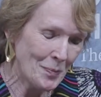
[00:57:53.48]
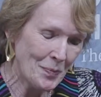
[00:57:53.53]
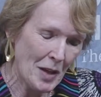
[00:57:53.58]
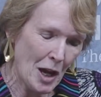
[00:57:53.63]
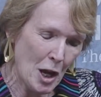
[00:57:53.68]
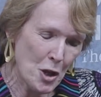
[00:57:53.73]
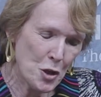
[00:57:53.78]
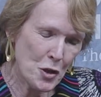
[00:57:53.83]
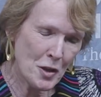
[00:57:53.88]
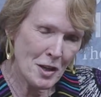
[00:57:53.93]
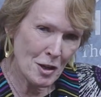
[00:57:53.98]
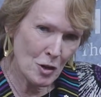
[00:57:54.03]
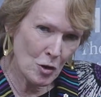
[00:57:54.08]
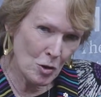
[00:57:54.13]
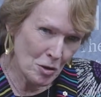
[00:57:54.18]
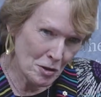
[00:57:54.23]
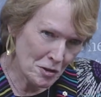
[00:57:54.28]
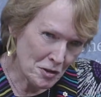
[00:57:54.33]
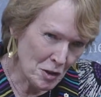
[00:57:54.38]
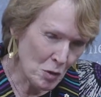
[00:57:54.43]
I think
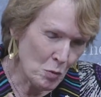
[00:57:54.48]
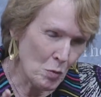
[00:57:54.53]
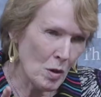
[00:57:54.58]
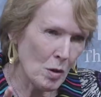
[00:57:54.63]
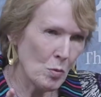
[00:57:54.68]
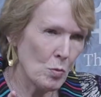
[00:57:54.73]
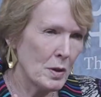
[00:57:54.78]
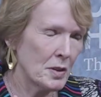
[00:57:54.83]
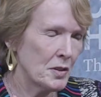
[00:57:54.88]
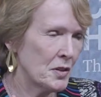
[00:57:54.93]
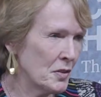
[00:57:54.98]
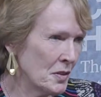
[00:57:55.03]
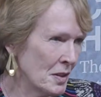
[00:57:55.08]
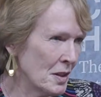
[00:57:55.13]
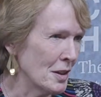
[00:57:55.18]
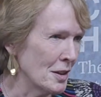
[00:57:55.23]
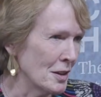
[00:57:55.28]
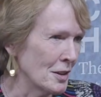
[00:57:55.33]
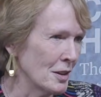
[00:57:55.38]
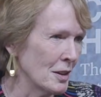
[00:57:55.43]
also what we're
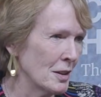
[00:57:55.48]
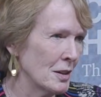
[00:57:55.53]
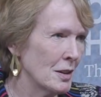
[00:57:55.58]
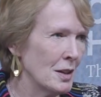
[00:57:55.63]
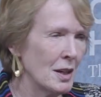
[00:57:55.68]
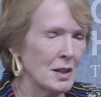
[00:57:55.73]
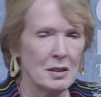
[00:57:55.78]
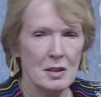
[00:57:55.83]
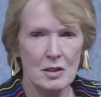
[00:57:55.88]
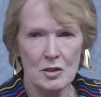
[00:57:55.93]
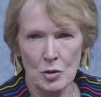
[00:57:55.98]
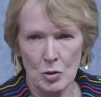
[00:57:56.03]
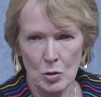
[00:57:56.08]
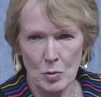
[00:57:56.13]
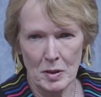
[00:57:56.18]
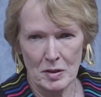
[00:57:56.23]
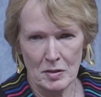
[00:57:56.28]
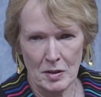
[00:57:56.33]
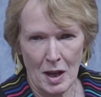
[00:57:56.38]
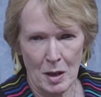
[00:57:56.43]
seeing, and this
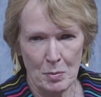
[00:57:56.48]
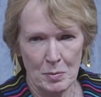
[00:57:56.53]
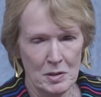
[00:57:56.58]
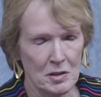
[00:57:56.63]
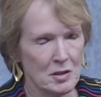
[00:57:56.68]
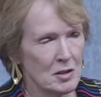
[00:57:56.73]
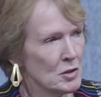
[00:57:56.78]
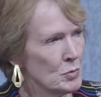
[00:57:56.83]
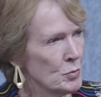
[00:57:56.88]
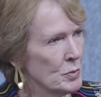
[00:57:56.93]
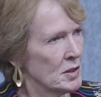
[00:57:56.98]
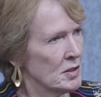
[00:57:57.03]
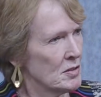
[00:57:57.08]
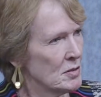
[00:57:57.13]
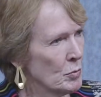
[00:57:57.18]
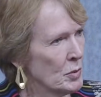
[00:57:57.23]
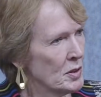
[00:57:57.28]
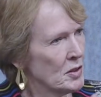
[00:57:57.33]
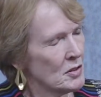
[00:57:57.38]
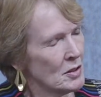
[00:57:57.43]
always happens, is we,
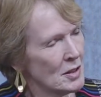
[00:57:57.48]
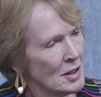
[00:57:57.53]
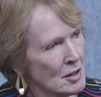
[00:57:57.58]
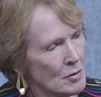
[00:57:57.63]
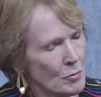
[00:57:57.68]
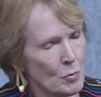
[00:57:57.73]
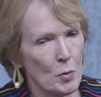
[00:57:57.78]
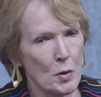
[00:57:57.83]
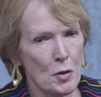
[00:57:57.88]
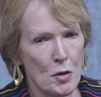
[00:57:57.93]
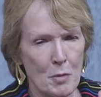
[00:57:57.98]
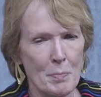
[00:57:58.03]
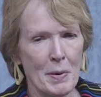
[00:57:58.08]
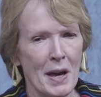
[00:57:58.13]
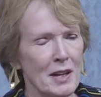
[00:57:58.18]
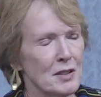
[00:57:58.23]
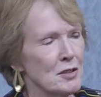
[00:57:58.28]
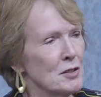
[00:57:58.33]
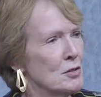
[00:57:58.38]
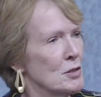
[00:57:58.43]
we're seeing with the
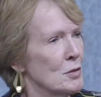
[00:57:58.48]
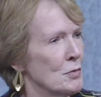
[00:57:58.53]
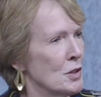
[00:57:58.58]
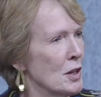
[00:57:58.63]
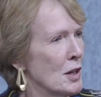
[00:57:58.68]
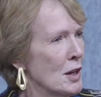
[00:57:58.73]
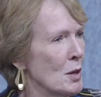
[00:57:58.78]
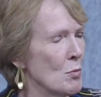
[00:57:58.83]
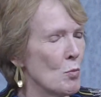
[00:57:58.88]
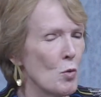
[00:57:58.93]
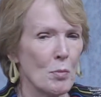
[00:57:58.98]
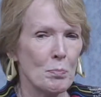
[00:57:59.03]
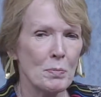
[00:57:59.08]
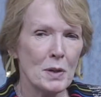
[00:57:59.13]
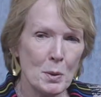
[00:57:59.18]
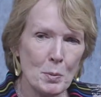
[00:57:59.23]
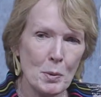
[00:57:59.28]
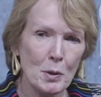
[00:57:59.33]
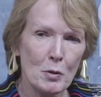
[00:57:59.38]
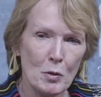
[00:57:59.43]
passage of time what
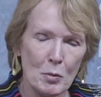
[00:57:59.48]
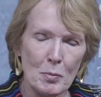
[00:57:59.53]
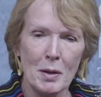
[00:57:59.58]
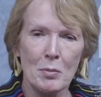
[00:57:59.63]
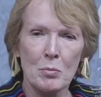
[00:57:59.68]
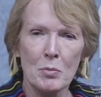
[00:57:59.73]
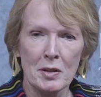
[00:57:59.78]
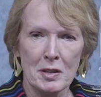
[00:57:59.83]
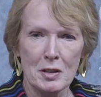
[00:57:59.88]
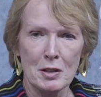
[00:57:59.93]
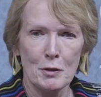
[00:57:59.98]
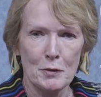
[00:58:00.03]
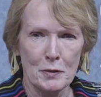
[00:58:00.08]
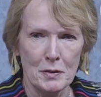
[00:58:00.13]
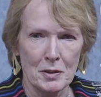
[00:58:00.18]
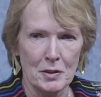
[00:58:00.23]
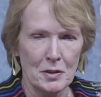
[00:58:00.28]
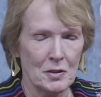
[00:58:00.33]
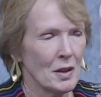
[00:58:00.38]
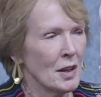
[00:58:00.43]
people are remembering
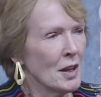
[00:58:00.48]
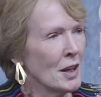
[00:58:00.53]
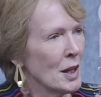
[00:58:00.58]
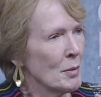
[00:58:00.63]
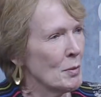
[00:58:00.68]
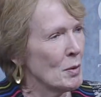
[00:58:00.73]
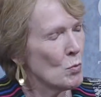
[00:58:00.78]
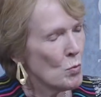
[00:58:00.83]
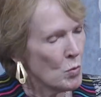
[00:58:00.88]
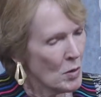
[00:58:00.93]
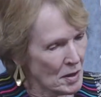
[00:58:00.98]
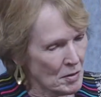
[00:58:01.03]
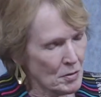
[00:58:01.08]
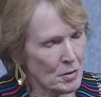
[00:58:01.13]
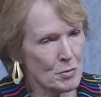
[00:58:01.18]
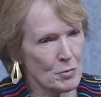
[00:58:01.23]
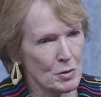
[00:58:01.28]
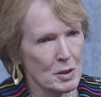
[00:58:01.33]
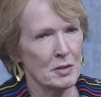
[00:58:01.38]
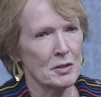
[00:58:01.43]
differs. I mean, one of the
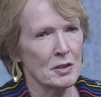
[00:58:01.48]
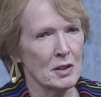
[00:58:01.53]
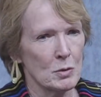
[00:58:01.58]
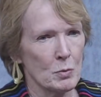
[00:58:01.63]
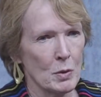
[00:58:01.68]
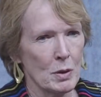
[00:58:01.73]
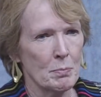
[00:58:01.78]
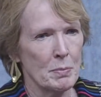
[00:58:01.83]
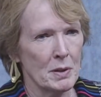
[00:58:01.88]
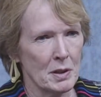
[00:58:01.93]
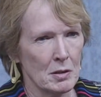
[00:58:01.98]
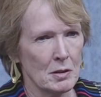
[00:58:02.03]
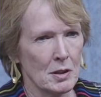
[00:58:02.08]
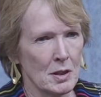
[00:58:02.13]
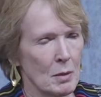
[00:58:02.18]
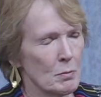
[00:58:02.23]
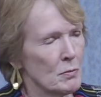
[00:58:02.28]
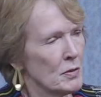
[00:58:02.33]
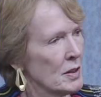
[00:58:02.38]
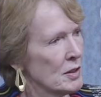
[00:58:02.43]
reasons we built
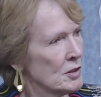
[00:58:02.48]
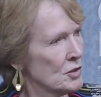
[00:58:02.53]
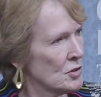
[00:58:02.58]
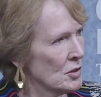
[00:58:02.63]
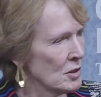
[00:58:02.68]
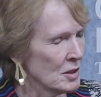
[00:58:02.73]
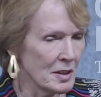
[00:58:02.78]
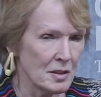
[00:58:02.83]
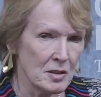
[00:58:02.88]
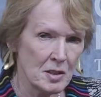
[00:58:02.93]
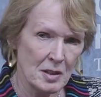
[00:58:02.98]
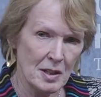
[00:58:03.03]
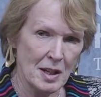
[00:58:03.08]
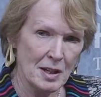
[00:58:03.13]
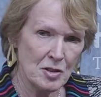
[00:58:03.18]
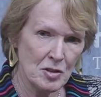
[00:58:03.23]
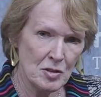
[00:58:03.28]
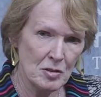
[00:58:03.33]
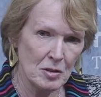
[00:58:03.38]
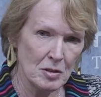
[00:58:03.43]
up very strong
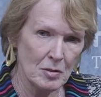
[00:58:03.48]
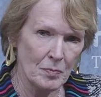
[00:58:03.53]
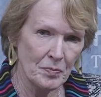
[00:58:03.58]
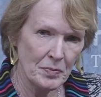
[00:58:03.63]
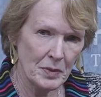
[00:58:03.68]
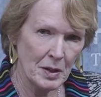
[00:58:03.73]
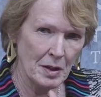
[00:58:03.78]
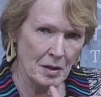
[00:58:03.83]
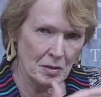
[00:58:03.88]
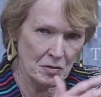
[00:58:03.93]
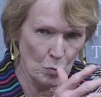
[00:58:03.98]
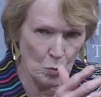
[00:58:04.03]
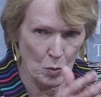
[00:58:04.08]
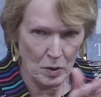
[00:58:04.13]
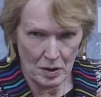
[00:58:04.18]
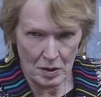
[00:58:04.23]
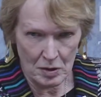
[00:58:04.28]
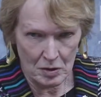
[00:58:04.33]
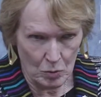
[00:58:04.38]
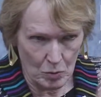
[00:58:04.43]
international, uh,
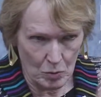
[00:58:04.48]
we in the